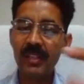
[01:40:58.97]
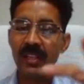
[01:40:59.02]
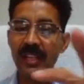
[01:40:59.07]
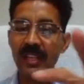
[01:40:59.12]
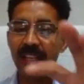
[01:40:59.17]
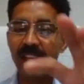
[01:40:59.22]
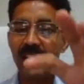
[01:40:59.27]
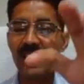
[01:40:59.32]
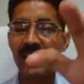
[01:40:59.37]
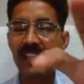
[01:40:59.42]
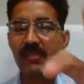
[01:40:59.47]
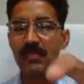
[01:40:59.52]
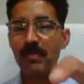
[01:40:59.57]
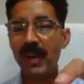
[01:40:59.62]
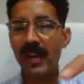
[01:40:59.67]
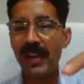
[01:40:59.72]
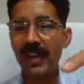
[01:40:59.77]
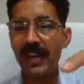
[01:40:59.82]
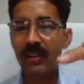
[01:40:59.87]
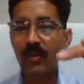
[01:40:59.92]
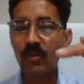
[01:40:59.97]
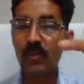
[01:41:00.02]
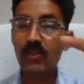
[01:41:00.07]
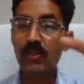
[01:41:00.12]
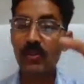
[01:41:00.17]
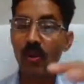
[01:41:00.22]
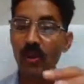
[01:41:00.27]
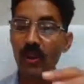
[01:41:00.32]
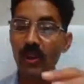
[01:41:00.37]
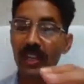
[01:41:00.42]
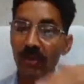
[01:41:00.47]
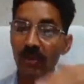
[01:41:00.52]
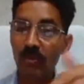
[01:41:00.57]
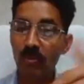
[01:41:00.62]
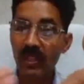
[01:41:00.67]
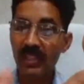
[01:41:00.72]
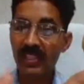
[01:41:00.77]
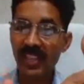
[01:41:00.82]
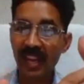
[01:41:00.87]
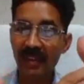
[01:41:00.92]
the attendance part who is logging at
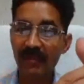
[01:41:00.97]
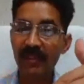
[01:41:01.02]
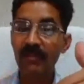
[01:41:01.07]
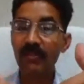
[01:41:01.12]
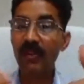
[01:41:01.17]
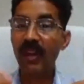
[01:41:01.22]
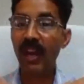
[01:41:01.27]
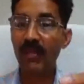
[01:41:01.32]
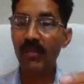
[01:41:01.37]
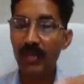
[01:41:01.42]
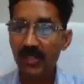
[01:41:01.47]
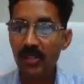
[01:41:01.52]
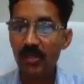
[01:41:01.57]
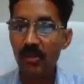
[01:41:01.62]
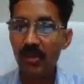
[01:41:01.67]
what time and for how much